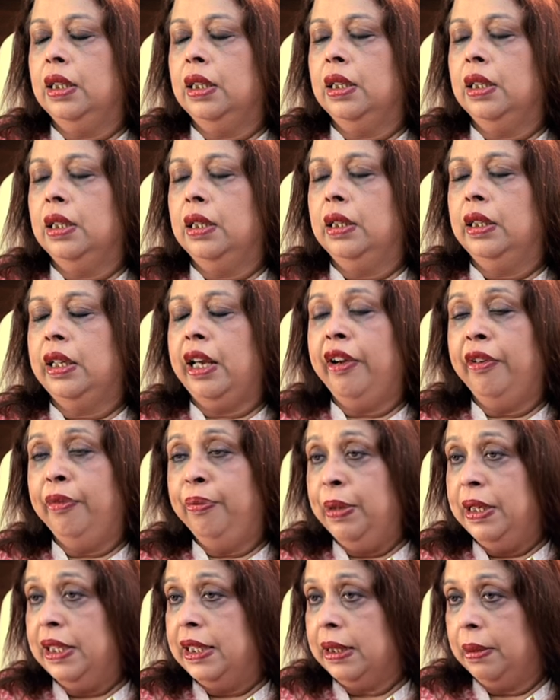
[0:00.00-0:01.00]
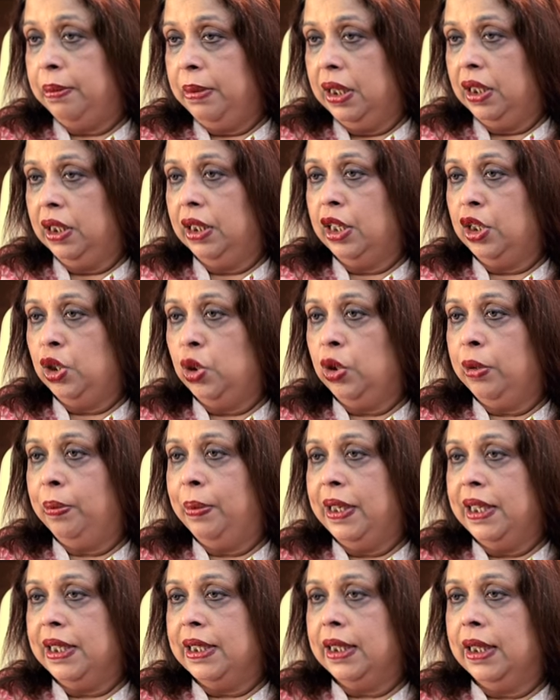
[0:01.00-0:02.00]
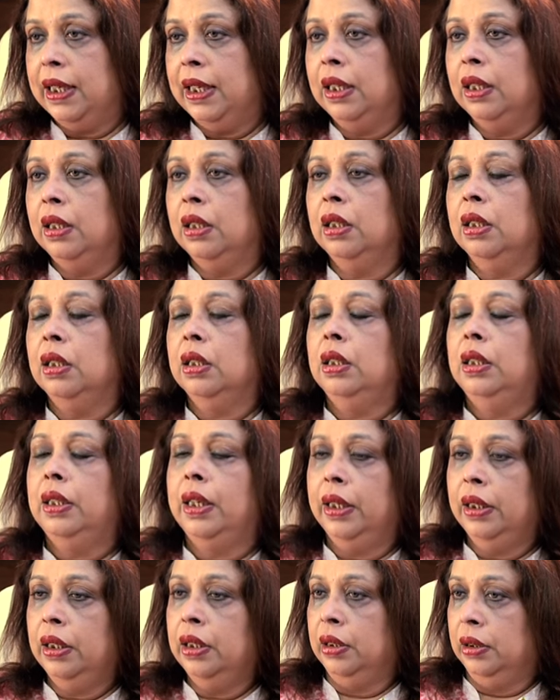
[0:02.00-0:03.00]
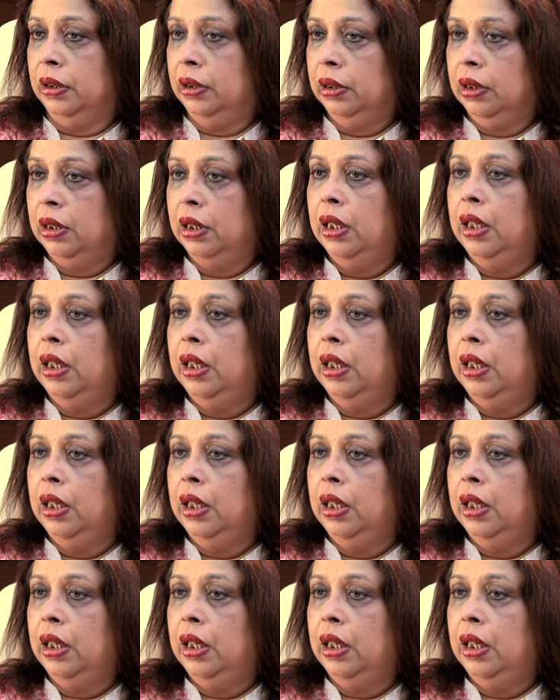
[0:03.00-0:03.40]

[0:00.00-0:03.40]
The FP summit that took place in London